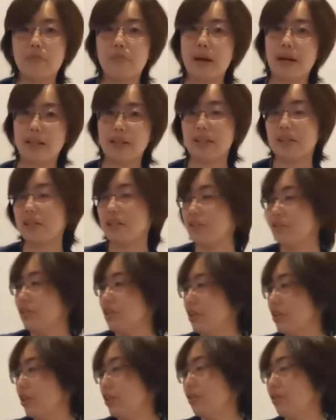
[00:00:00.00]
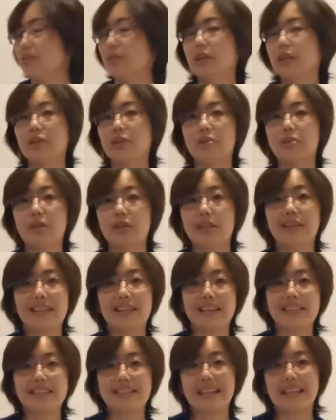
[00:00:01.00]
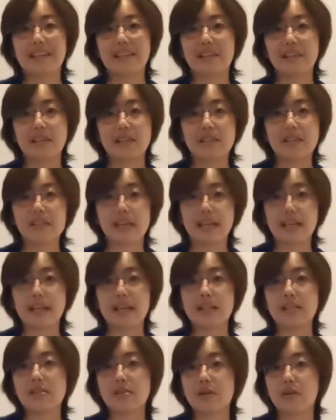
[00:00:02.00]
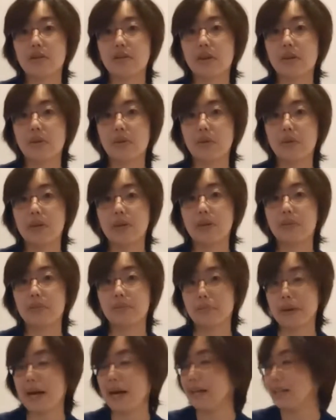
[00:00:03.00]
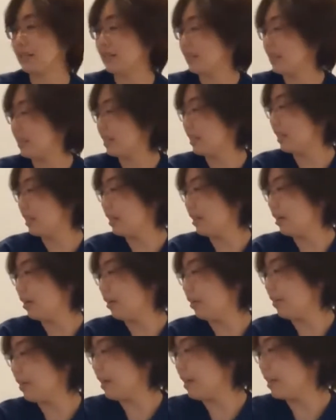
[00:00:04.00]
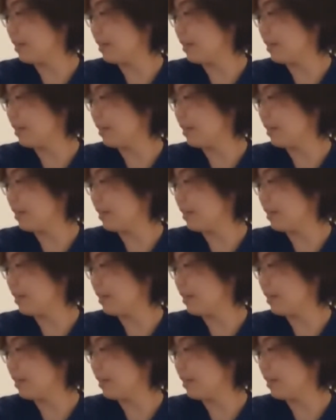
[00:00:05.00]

practice, you can do it in less than 30 seconds on your own pen. All